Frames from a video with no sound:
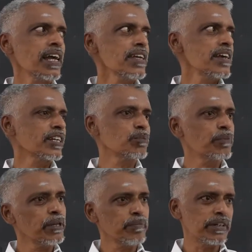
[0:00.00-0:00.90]

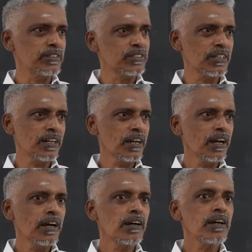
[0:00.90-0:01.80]
experiments,
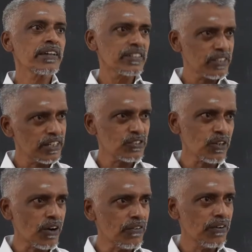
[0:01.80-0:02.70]
results
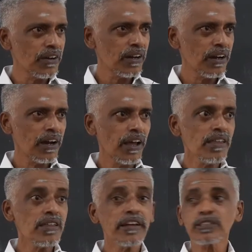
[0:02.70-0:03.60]
of
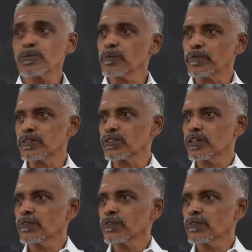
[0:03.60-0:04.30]
experiments.